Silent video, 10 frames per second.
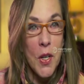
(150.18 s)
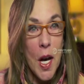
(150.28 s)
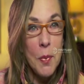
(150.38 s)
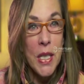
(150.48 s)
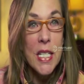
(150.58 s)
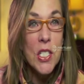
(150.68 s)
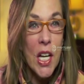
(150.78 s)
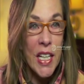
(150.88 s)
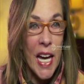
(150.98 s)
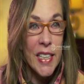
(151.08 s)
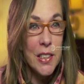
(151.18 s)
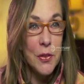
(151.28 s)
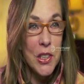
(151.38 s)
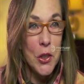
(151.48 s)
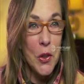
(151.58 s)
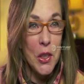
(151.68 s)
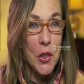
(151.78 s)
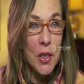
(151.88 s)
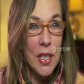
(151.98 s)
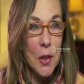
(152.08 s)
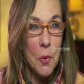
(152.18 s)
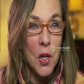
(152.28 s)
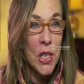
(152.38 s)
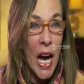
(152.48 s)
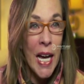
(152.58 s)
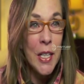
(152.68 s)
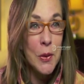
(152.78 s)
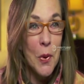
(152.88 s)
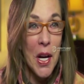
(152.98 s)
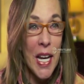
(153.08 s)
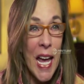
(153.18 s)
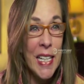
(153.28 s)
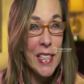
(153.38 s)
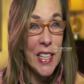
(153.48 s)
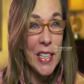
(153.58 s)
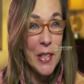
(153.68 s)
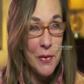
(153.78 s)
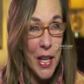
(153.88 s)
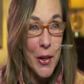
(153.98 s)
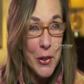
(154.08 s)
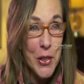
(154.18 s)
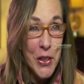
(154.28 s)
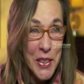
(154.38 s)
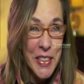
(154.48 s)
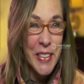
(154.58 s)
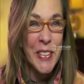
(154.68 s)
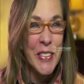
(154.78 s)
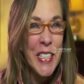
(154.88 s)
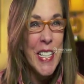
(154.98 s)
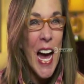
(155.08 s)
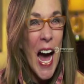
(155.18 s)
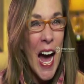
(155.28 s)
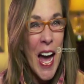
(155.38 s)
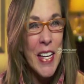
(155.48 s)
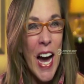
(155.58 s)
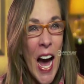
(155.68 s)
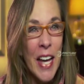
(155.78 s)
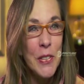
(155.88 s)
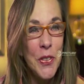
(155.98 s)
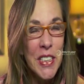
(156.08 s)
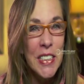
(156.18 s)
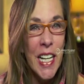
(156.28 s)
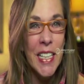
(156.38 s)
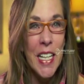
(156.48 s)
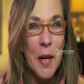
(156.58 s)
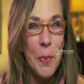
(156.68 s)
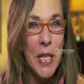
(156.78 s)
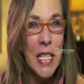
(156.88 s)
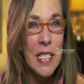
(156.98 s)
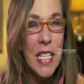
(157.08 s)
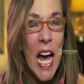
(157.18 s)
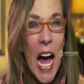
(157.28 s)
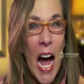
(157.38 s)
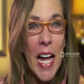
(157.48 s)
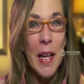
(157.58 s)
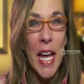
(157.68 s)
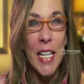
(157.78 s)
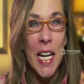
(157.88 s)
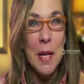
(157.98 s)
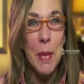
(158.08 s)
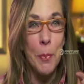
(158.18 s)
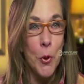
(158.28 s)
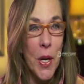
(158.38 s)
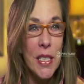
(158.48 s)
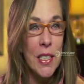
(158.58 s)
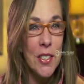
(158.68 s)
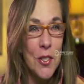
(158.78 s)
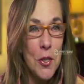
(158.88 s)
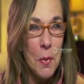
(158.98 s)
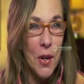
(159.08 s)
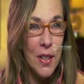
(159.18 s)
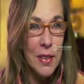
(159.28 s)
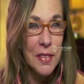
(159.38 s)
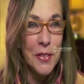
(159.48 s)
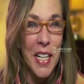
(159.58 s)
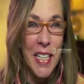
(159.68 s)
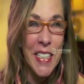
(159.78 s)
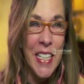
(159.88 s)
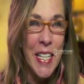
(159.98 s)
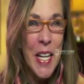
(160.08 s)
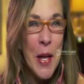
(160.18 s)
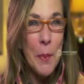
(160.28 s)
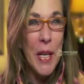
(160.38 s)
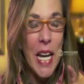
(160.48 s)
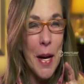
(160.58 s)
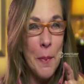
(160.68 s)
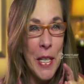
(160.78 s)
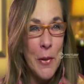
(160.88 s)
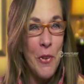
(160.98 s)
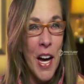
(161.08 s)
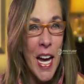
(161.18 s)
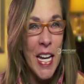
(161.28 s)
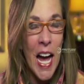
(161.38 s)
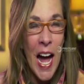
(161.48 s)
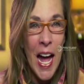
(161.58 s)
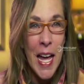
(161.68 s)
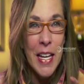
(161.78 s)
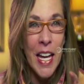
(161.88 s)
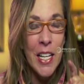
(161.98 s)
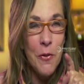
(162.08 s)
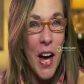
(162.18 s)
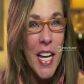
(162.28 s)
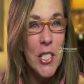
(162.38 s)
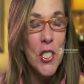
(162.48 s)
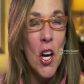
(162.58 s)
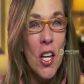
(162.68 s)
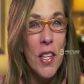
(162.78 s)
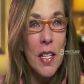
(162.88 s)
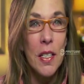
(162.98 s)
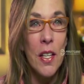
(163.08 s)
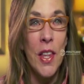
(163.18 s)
a company is not actively doing good in a world, I don't want anything of theirs. I feel like companies, and I am a great consumer, but if I saw that